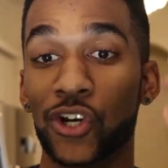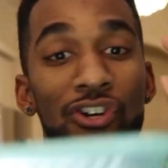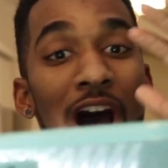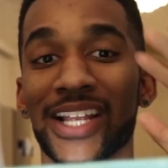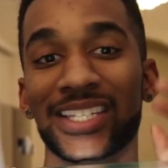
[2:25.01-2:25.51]
You're
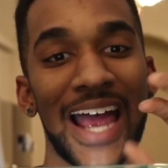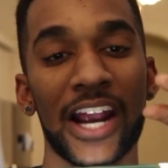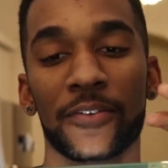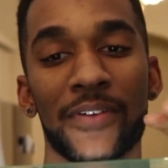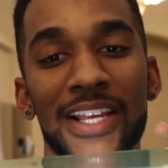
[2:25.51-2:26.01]
not
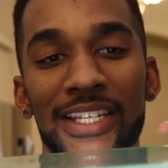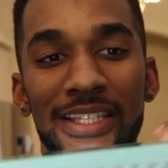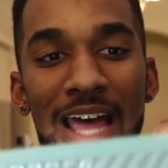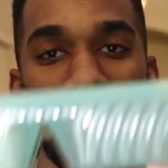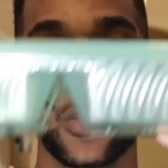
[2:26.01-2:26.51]

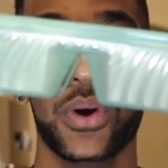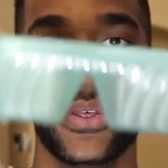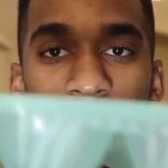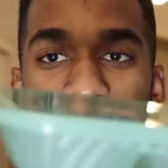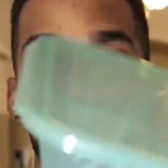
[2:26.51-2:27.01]
sacrificing that
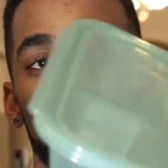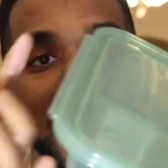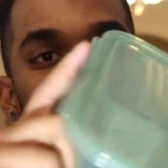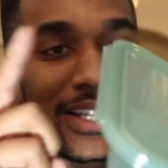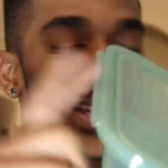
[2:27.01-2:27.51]
with this,
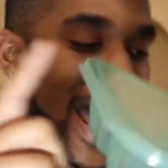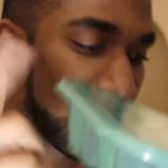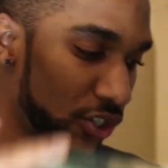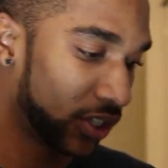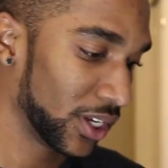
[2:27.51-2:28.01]
with the
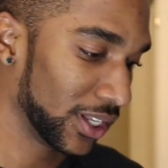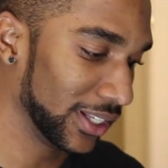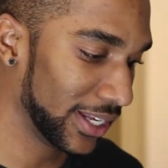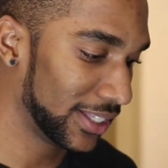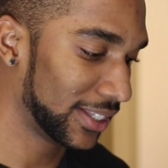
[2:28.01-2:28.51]
attached
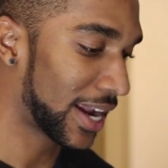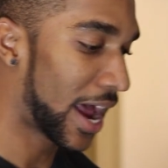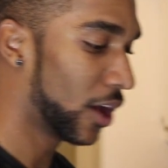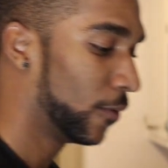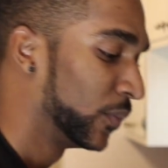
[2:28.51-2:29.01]
lid
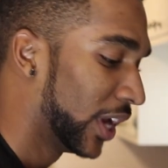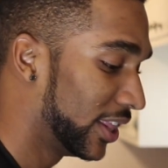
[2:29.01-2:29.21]
style.